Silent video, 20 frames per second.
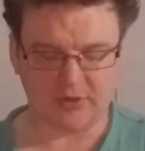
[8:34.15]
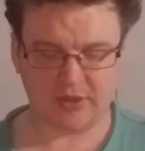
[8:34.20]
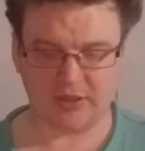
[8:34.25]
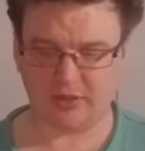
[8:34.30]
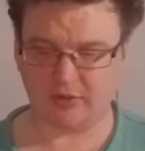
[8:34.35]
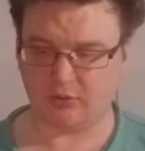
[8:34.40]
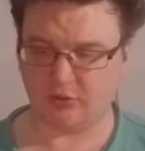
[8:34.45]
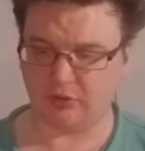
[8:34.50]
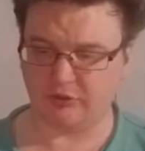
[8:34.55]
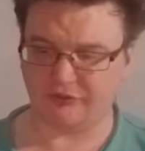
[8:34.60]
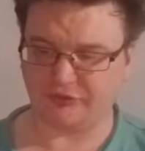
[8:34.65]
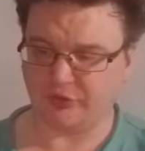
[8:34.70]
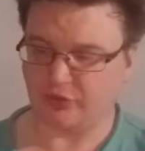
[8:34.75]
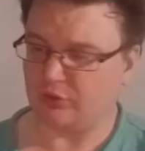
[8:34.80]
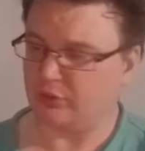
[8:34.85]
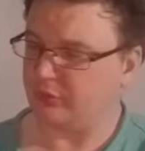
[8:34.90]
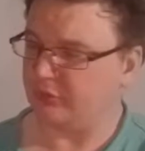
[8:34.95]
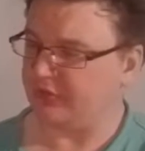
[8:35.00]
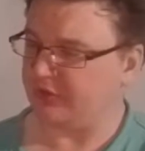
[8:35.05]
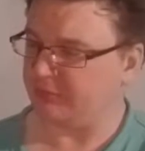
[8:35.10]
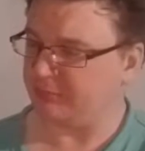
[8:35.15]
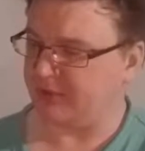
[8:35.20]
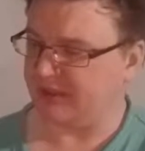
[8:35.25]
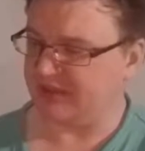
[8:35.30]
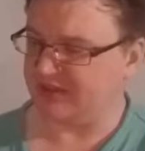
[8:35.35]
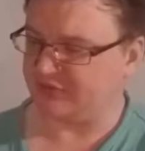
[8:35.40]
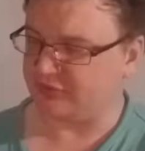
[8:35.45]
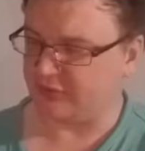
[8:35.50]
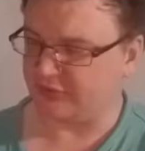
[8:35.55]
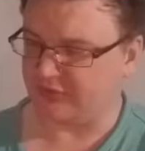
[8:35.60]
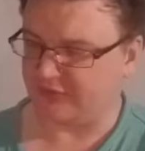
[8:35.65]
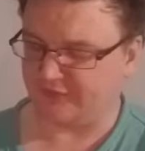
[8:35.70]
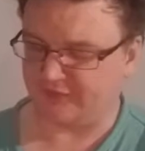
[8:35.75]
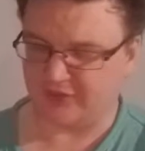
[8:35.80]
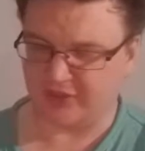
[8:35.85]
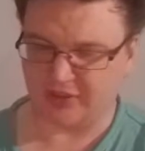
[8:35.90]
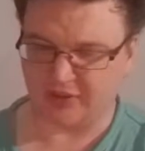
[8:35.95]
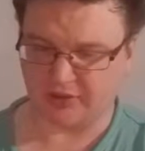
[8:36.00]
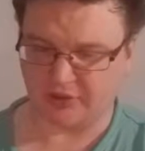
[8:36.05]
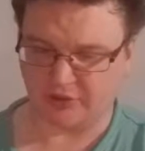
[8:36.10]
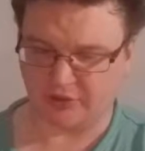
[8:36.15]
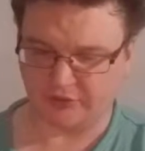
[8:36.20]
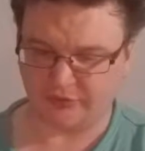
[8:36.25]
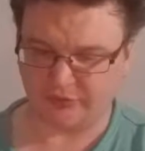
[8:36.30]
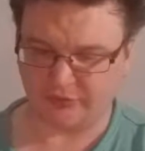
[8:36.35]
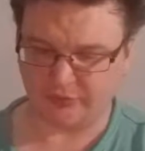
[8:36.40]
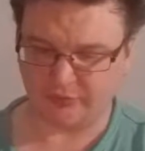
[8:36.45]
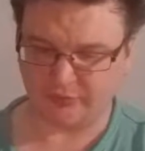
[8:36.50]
and also the base of the fingers.